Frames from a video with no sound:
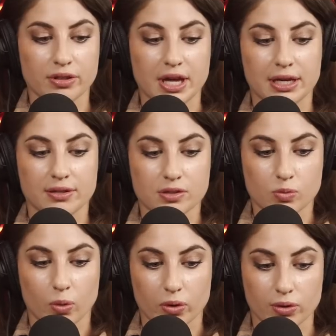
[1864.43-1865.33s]
thing in this
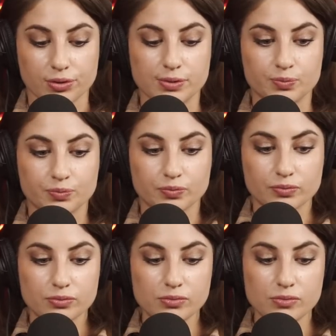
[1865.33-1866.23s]
world
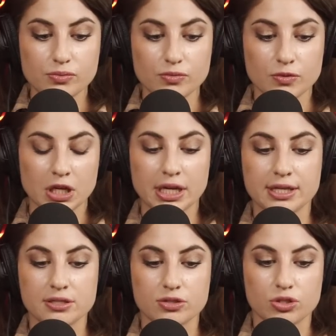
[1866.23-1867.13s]

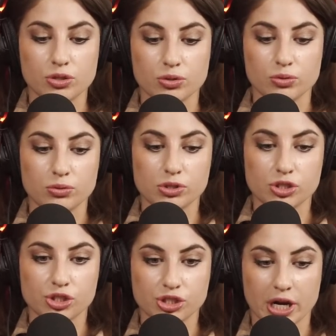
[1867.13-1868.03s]
is to
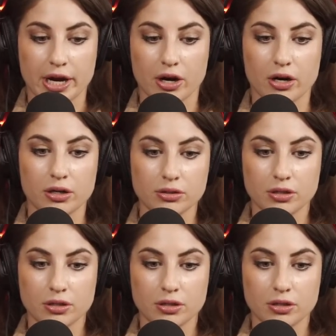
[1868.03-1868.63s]
share